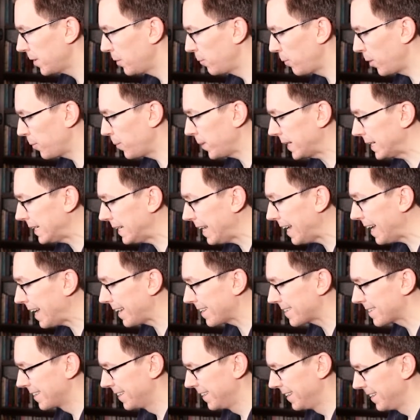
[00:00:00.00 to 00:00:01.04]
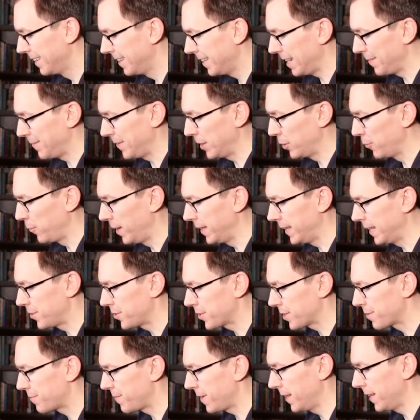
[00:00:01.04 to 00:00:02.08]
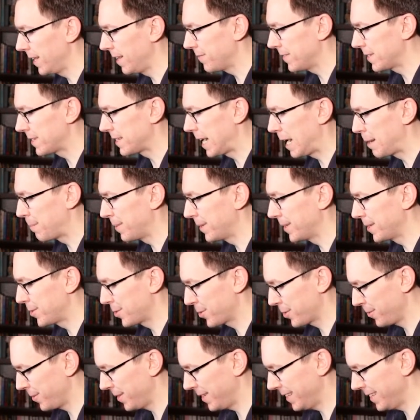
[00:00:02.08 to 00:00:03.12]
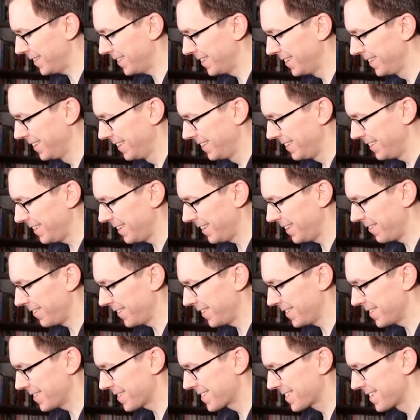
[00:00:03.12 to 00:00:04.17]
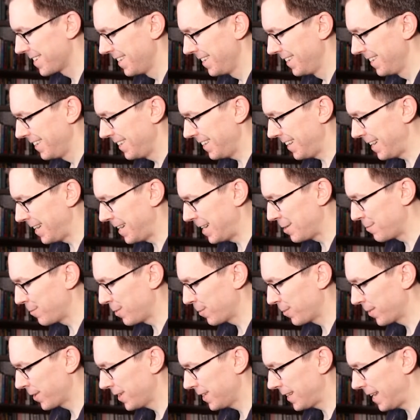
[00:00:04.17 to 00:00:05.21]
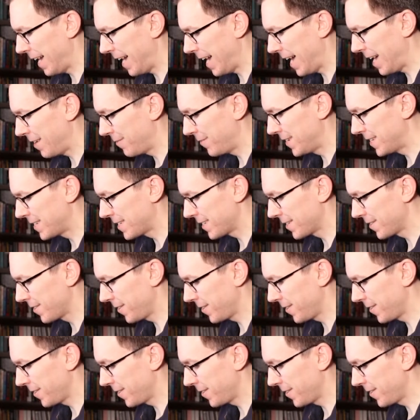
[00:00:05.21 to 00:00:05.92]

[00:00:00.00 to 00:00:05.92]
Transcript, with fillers: what we get, I mean, the one that just fell off the top of the screen, there it is, uh, what we're going to have is